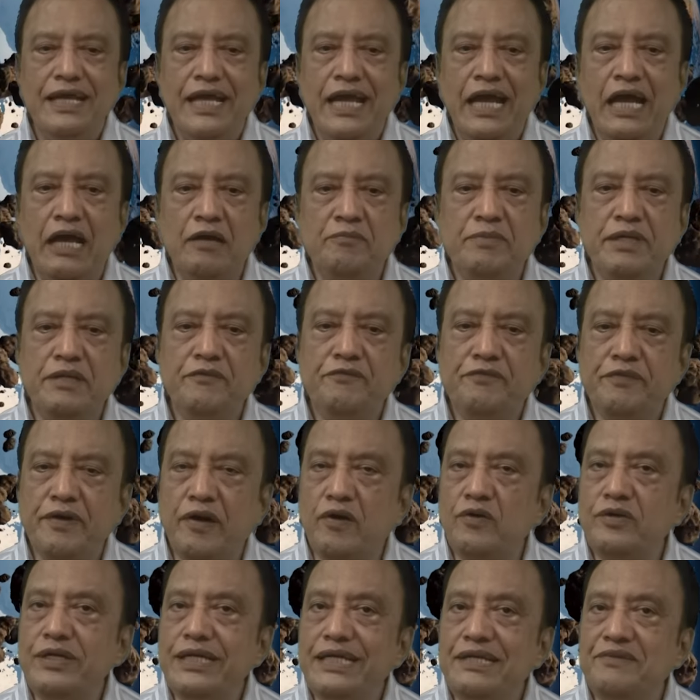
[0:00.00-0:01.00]
have been
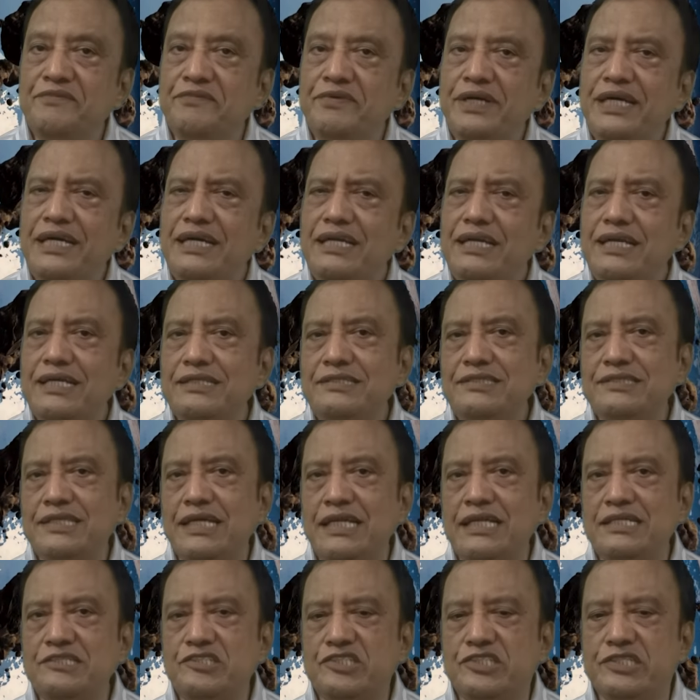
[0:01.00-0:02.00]
found in various
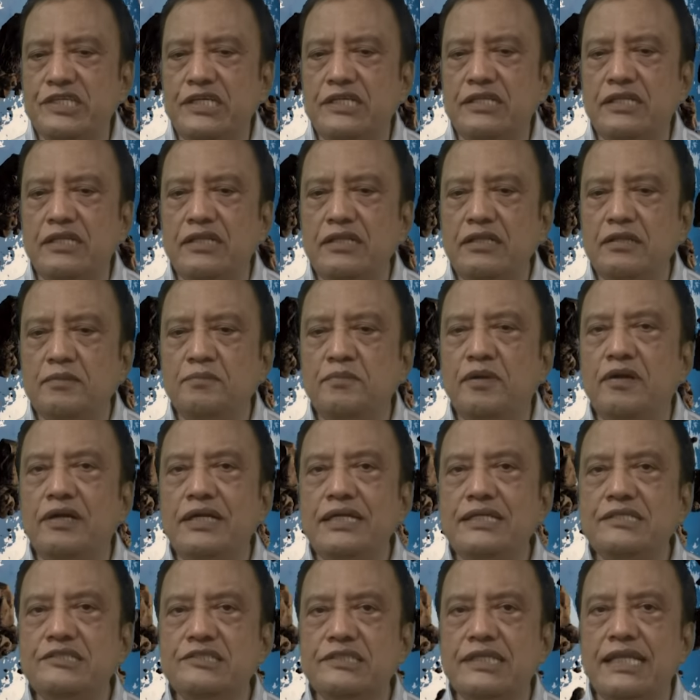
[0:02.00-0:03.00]
celestial
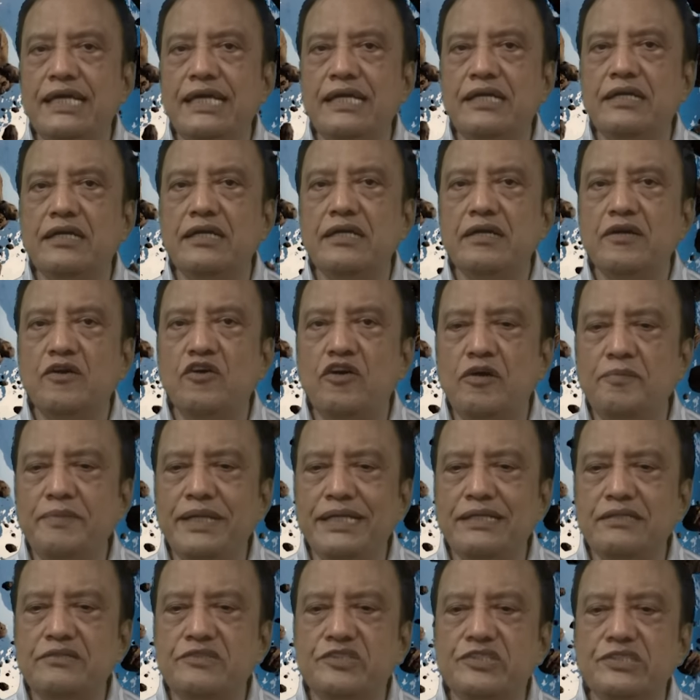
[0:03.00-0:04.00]
bodies like
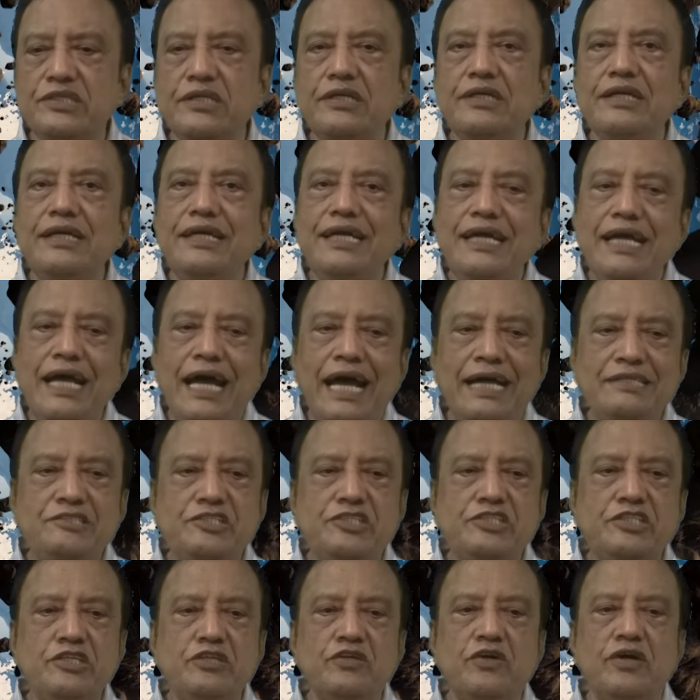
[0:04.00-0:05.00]
comets,
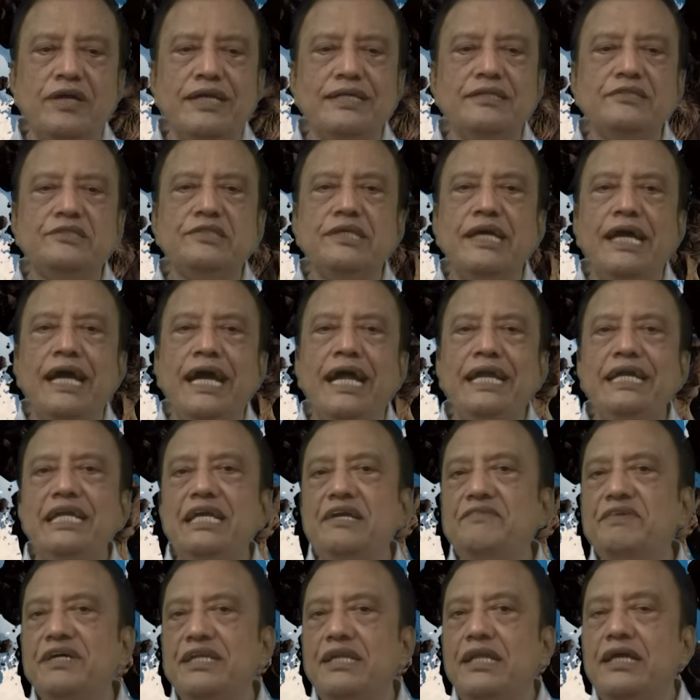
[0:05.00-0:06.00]
asteroids, and
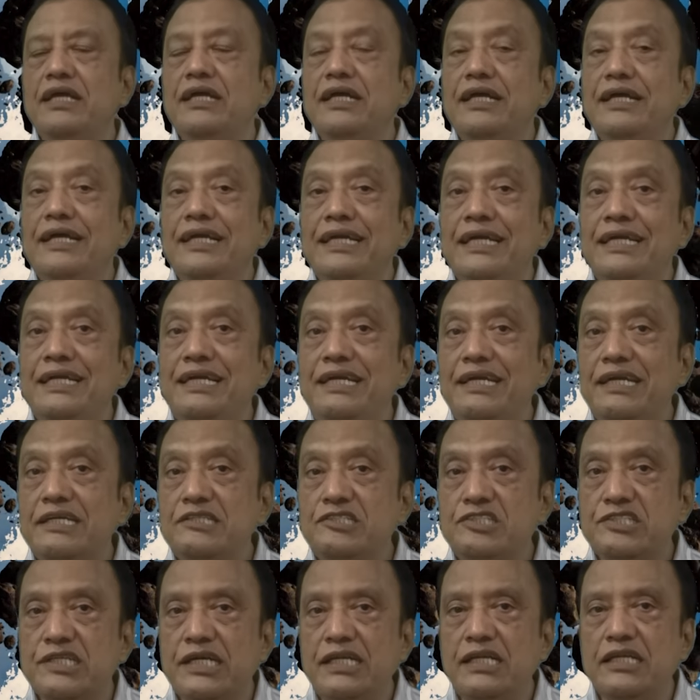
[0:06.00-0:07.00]
even
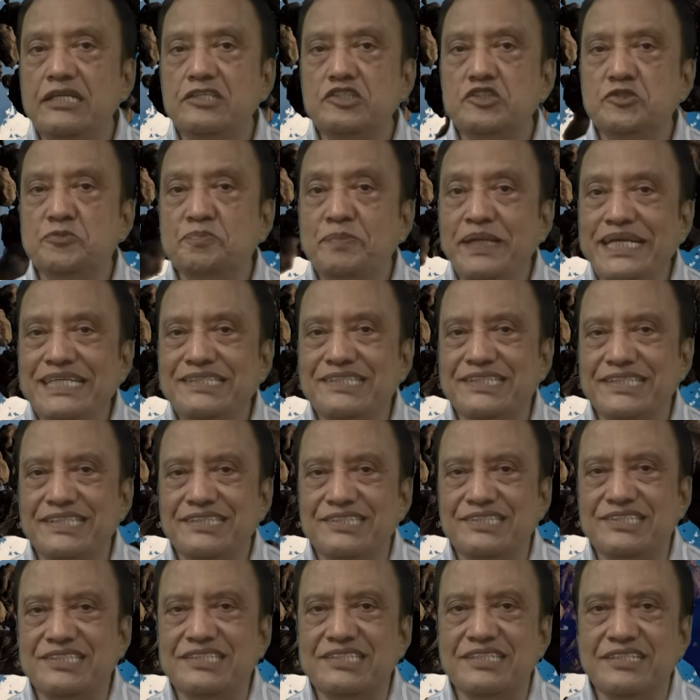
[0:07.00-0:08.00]
interstellar
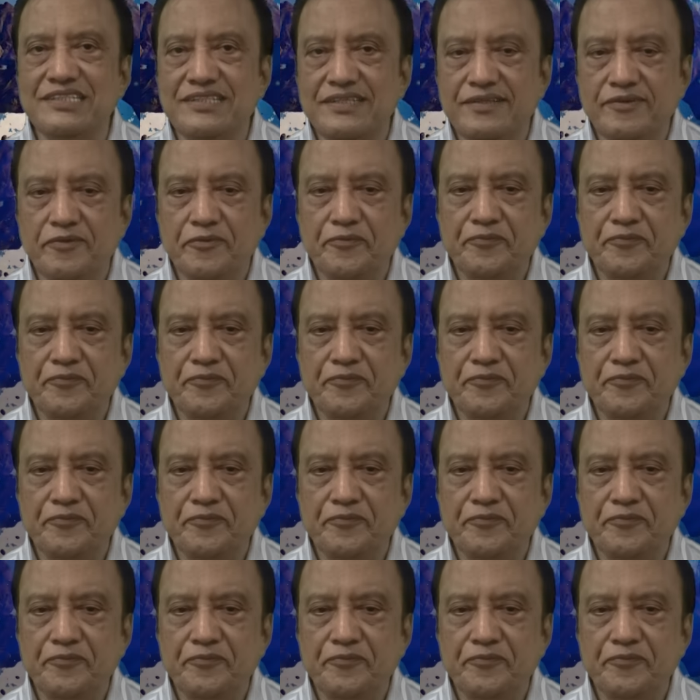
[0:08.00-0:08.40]
spaces.